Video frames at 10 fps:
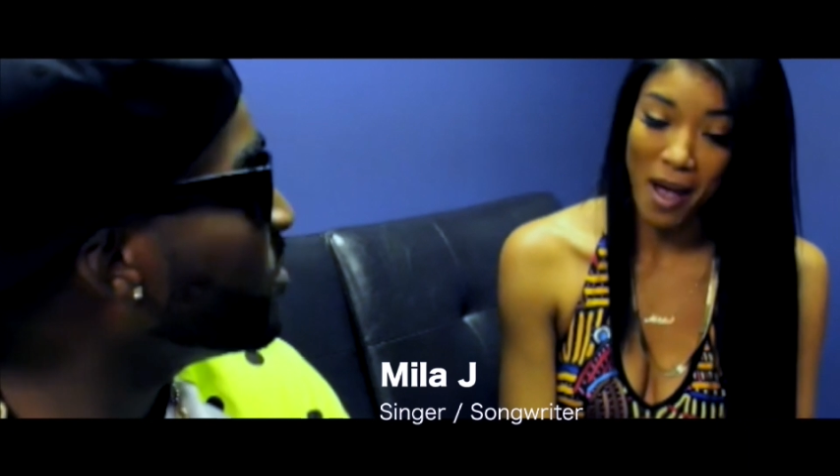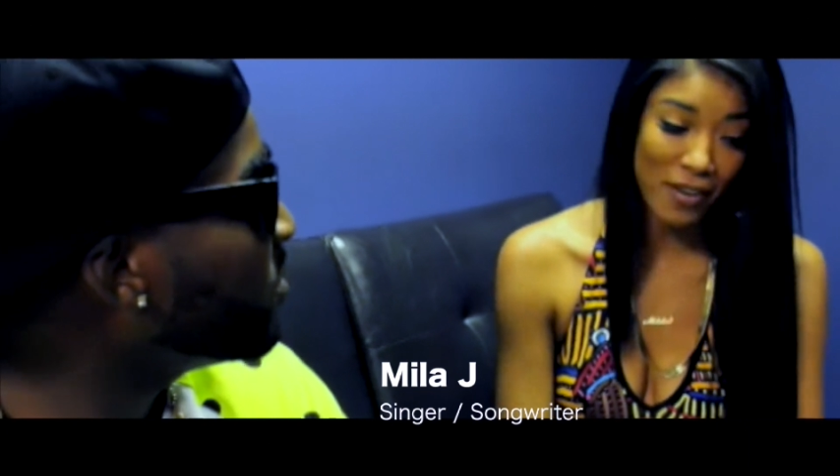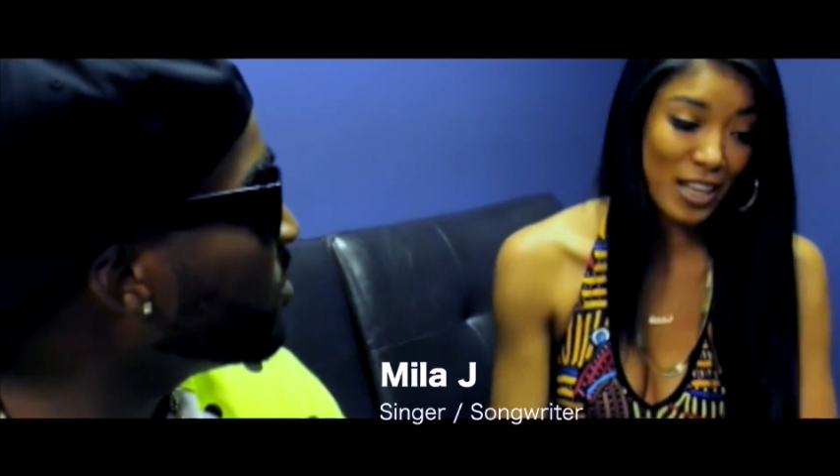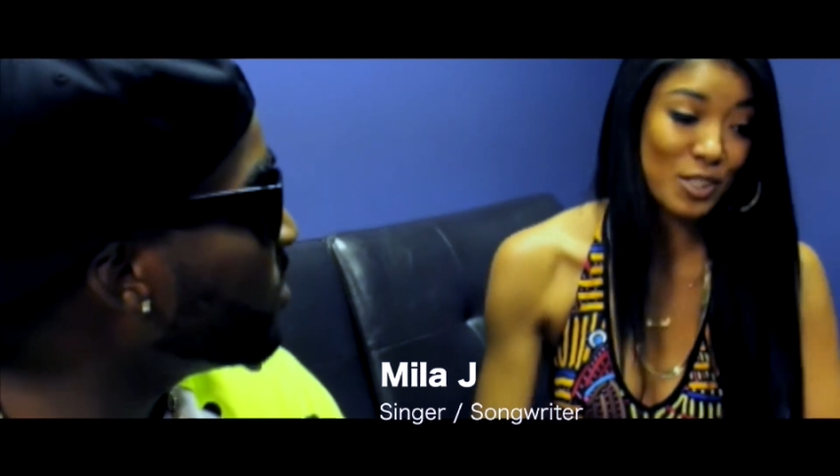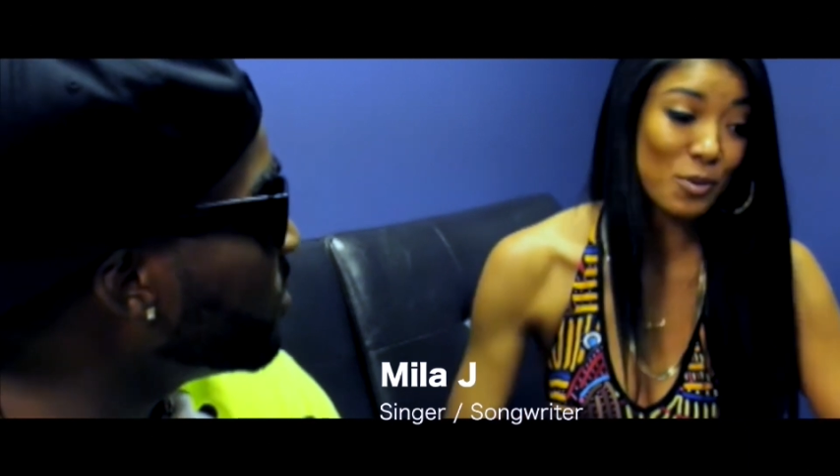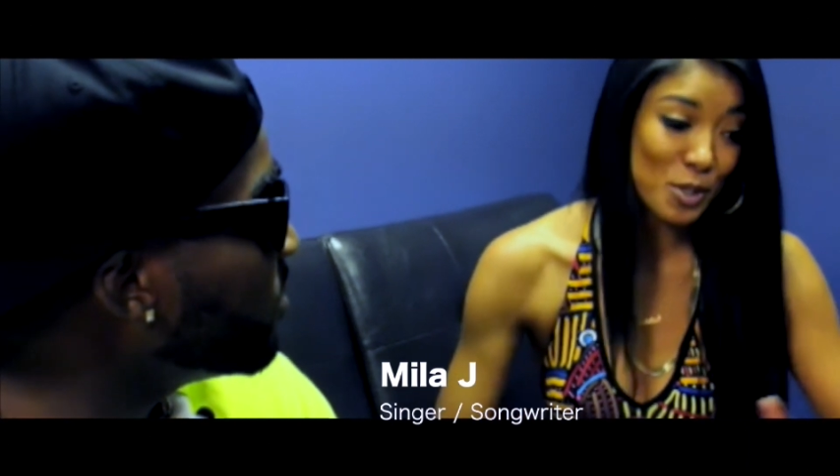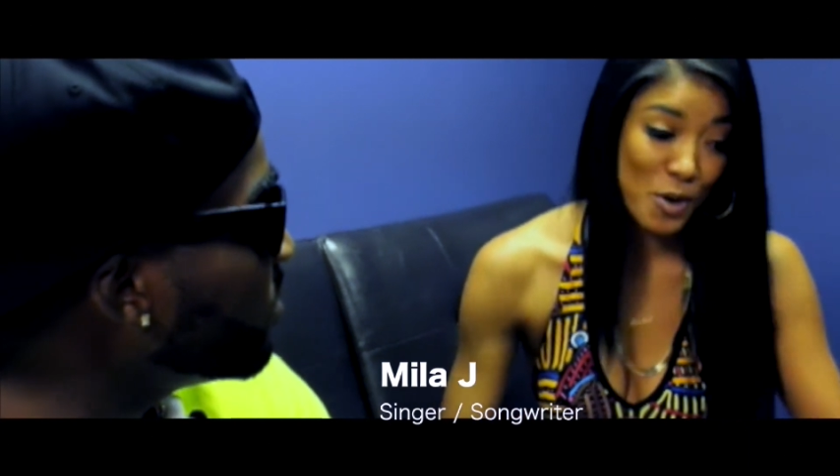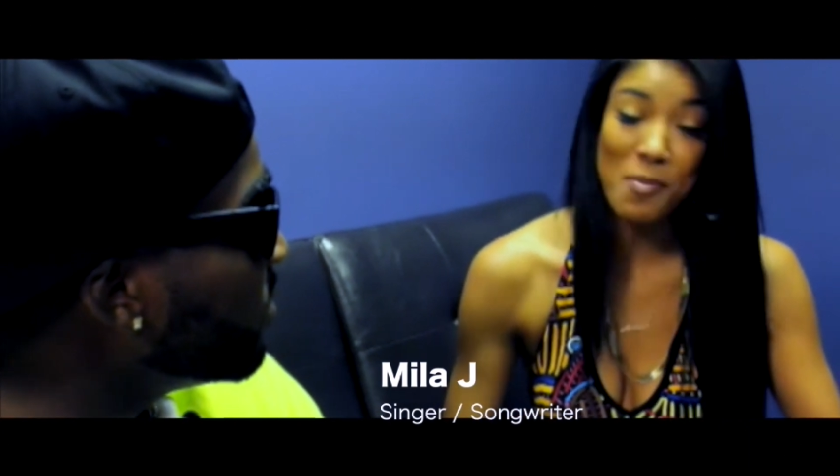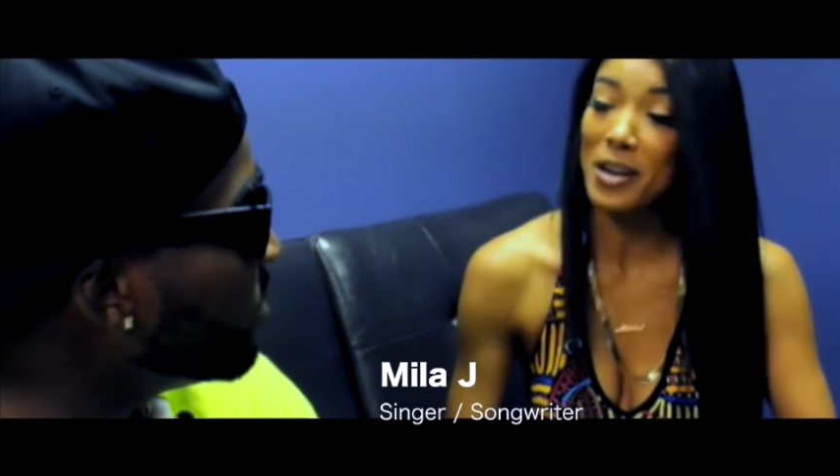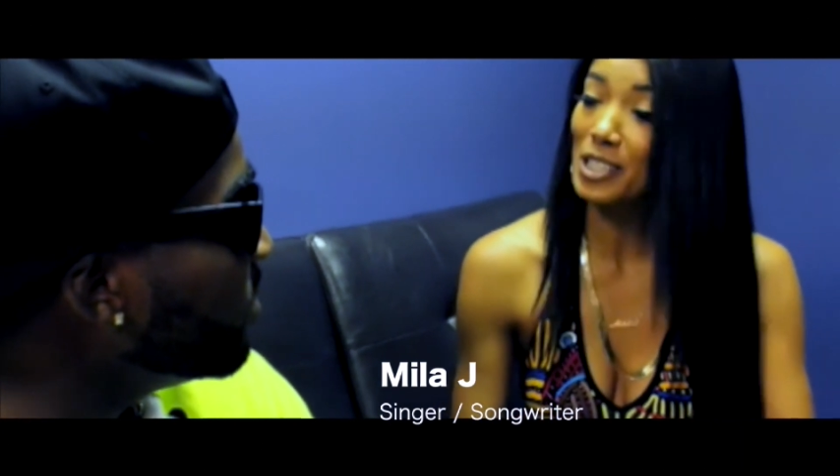haven't got to do
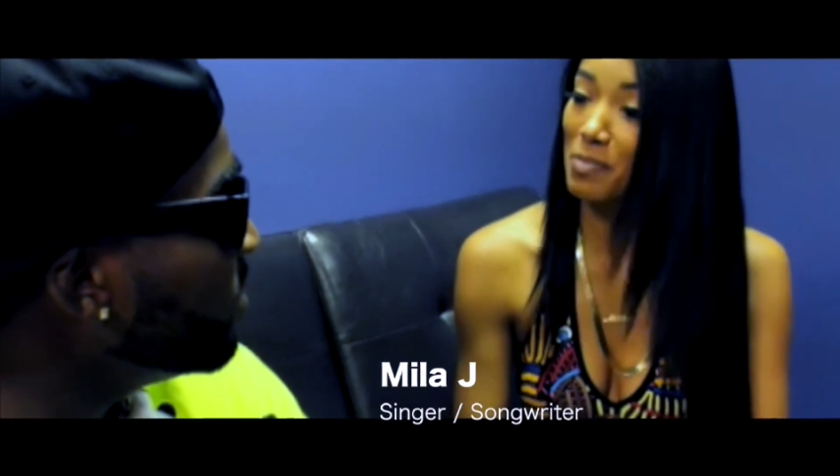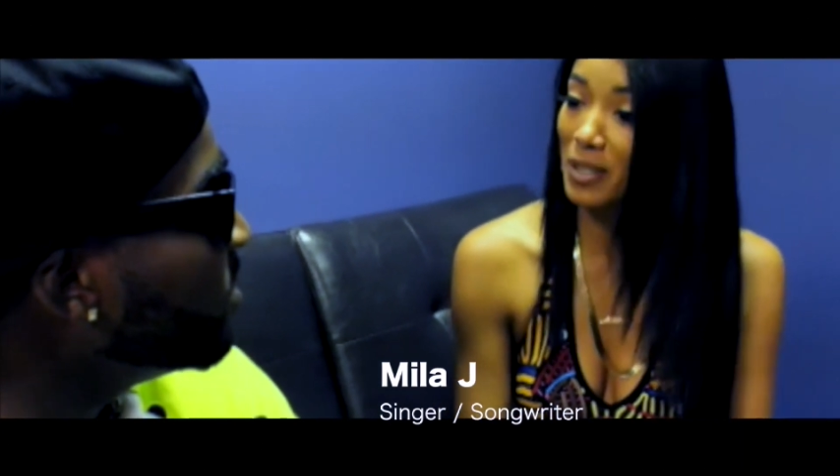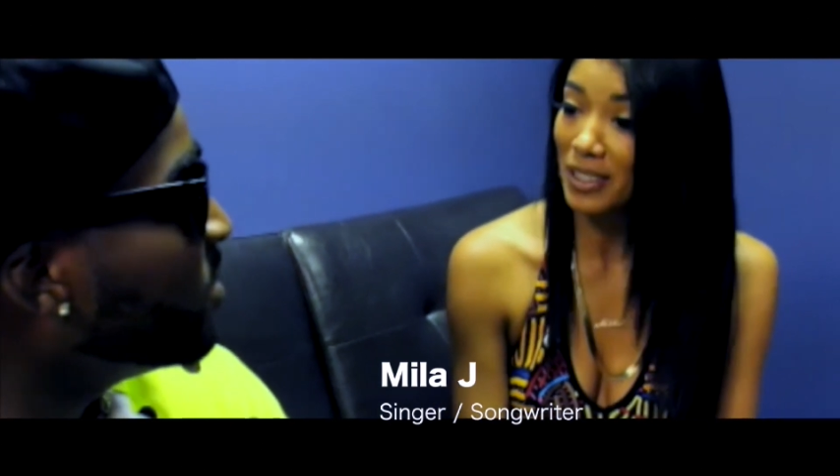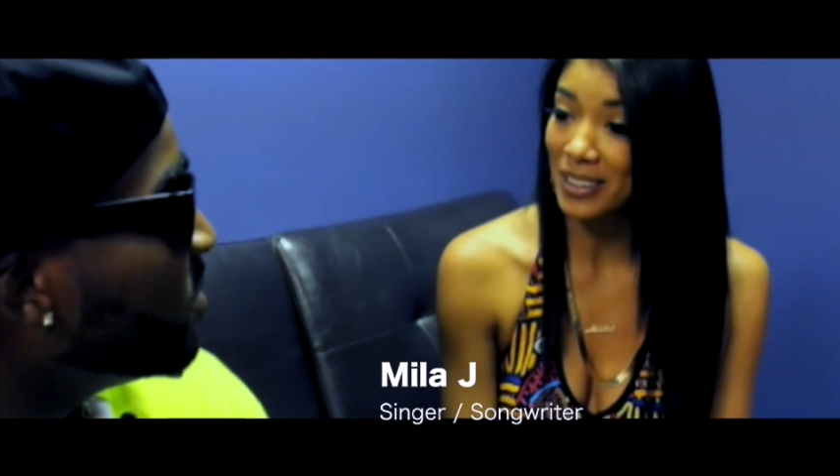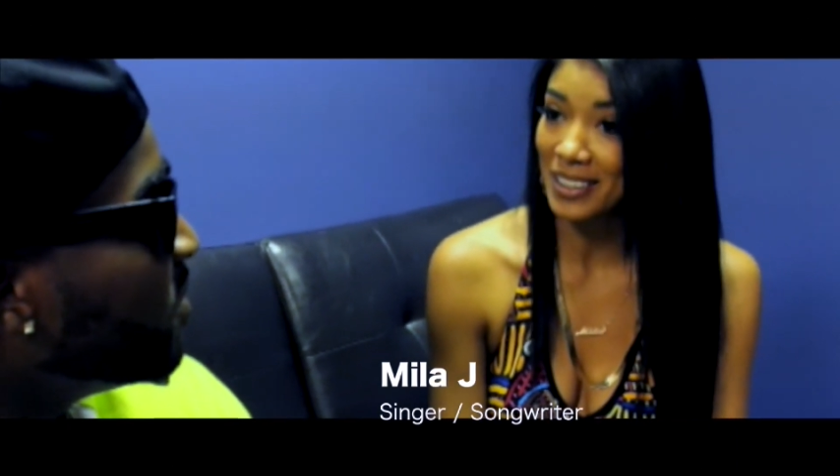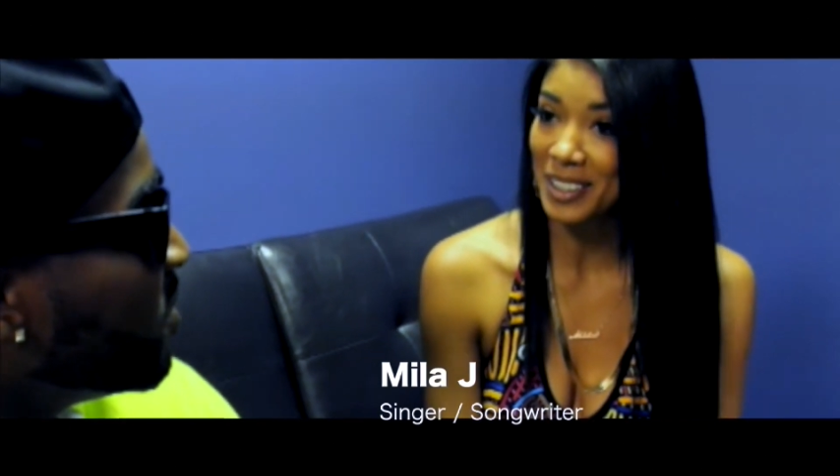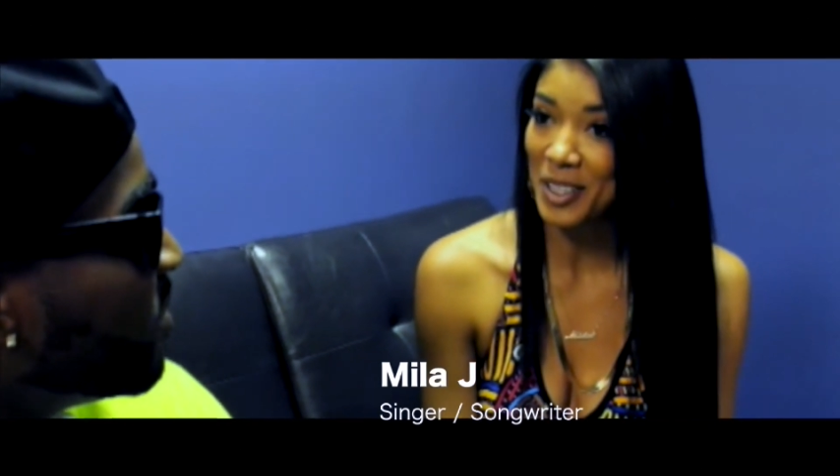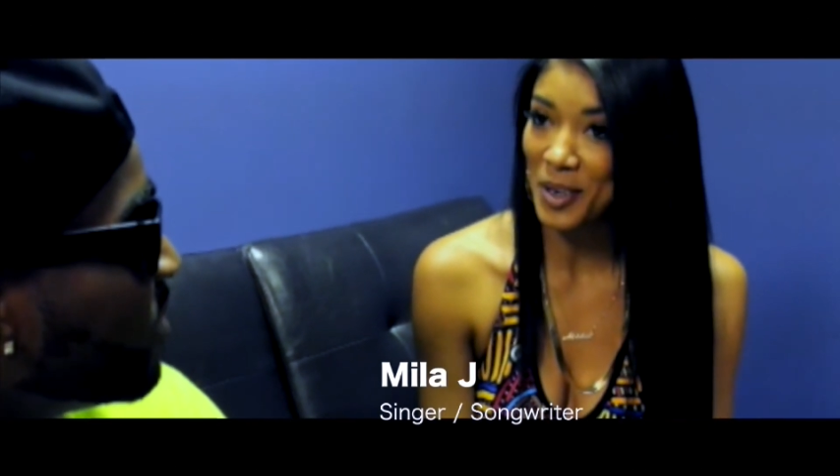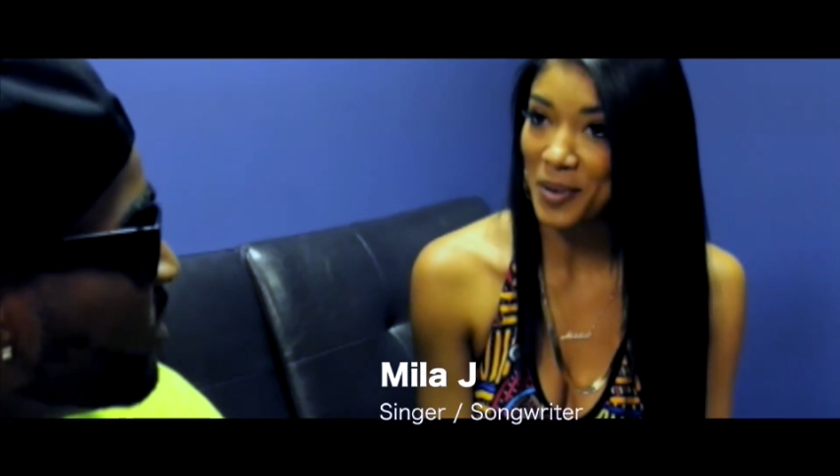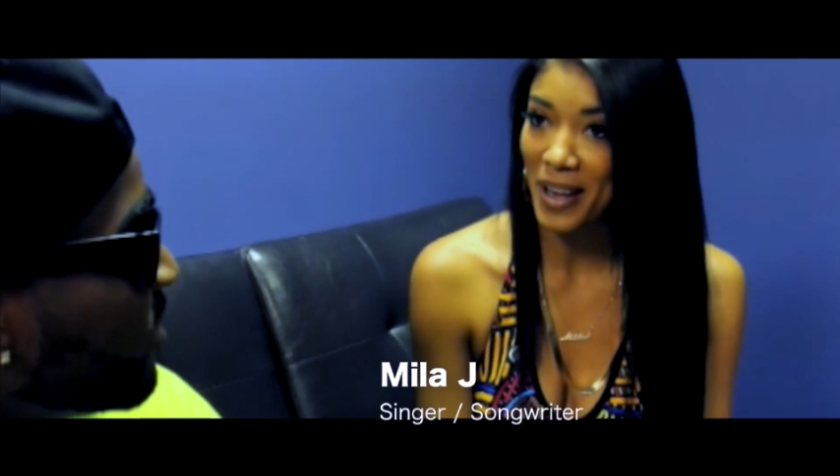too much, but
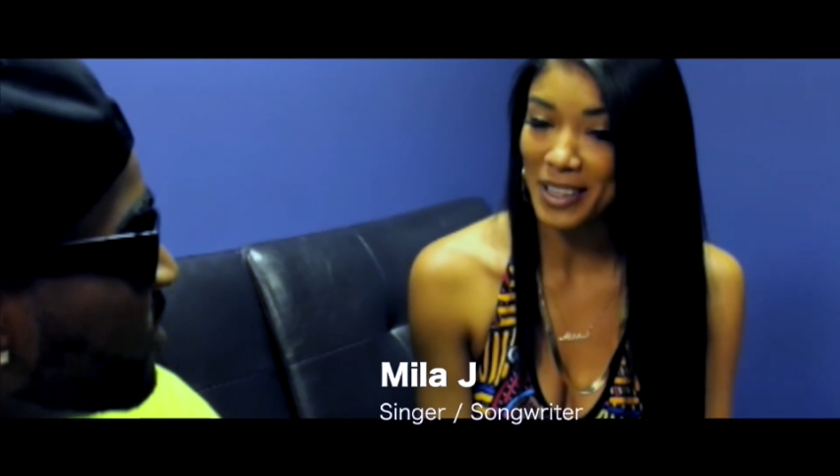I